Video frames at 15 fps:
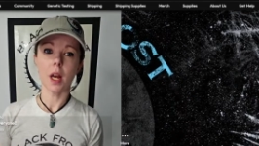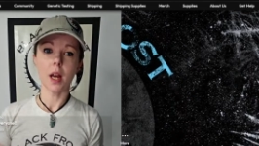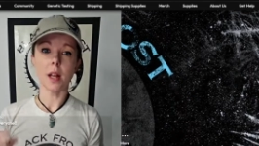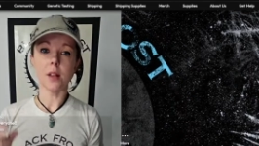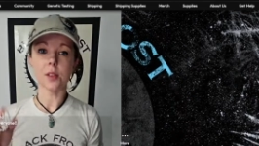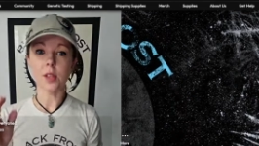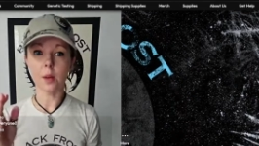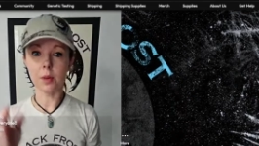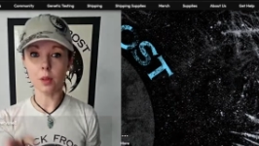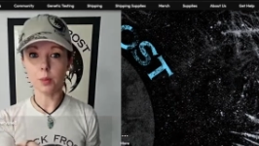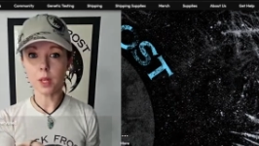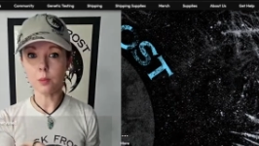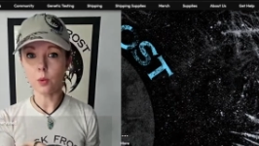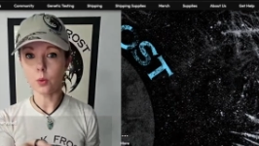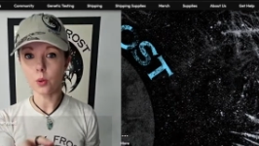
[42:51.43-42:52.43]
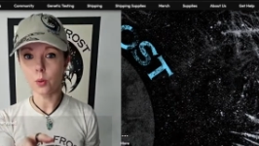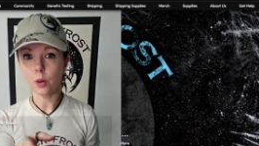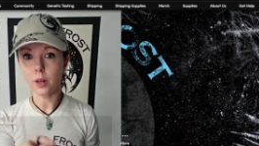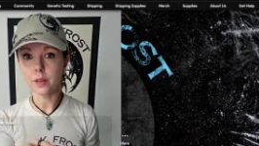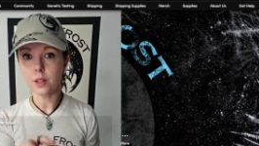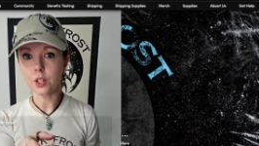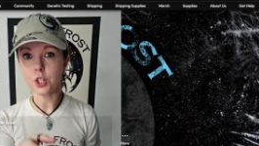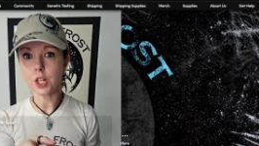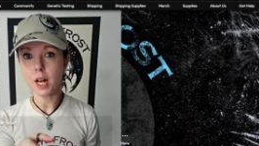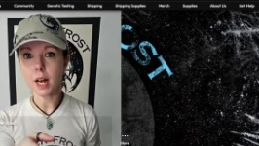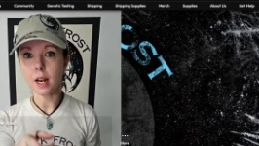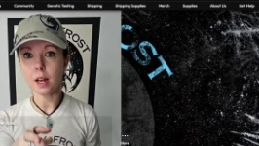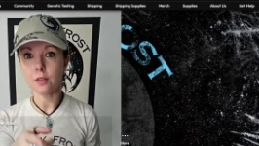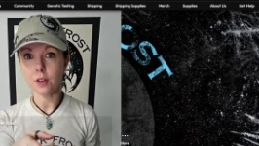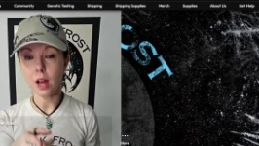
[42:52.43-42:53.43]
And some of the people who are in this
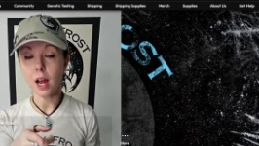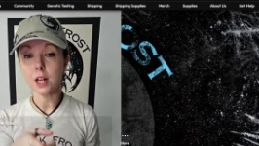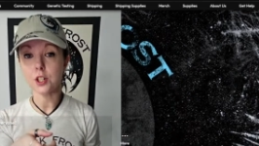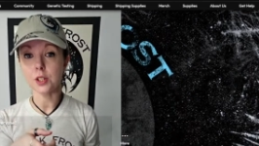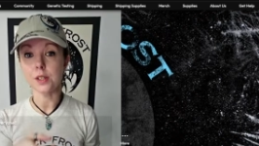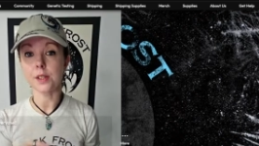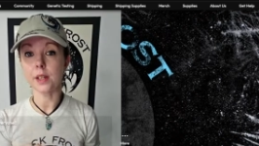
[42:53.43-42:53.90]
chat have actually